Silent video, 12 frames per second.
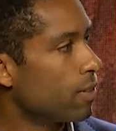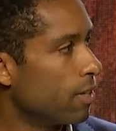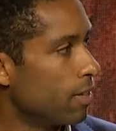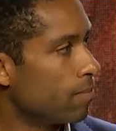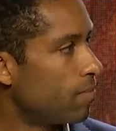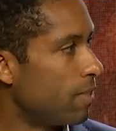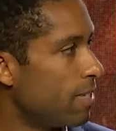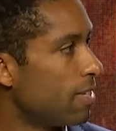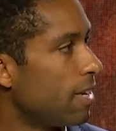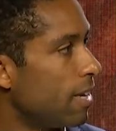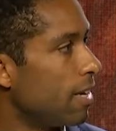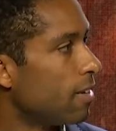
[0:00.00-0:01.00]
the
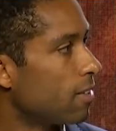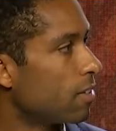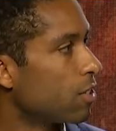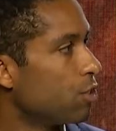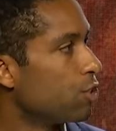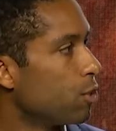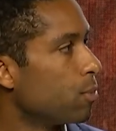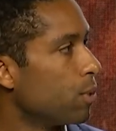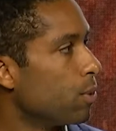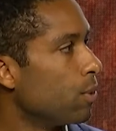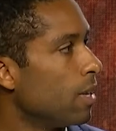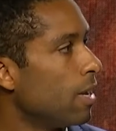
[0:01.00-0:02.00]
C,
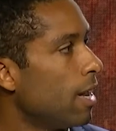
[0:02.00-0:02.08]
contribute